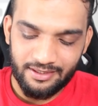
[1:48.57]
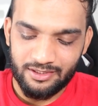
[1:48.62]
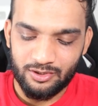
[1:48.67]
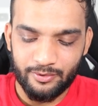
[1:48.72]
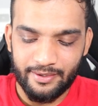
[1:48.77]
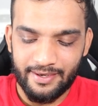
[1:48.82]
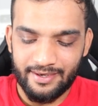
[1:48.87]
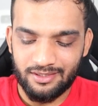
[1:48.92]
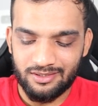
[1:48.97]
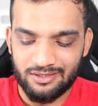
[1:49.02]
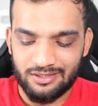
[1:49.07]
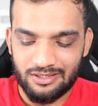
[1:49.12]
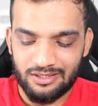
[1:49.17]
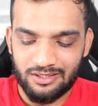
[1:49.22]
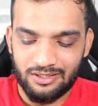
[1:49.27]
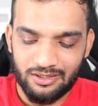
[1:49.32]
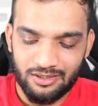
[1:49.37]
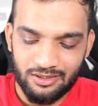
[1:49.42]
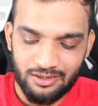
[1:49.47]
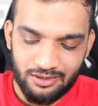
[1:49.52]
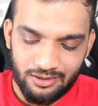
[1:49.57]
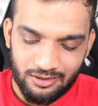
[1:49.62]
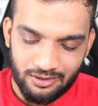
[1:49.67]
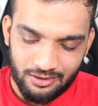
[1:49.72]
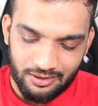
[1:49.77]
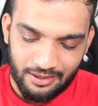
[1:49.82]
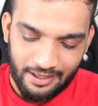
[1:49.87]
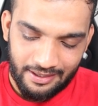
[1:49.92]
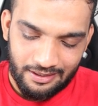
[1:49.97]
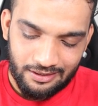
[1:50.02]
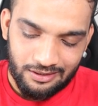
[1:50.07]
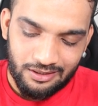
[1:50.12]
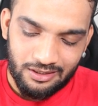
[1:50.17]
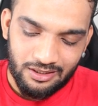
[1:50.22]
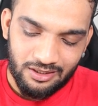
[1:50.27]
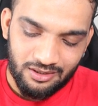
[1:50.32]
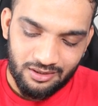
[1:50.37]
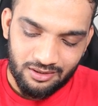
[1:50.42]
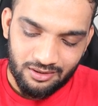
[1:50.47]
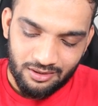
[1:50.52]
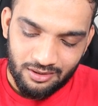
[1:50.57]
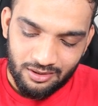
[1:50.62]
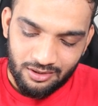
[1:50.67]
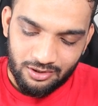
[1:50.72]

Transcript: then you get 390.